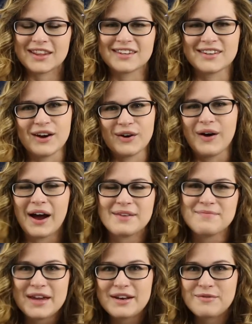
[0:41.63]
so I
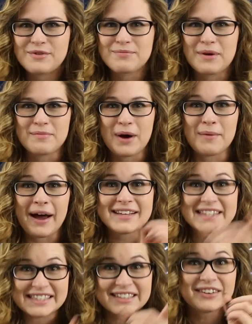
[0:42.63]
made it with my mom. I
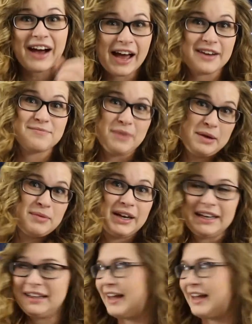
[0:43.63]
still have my money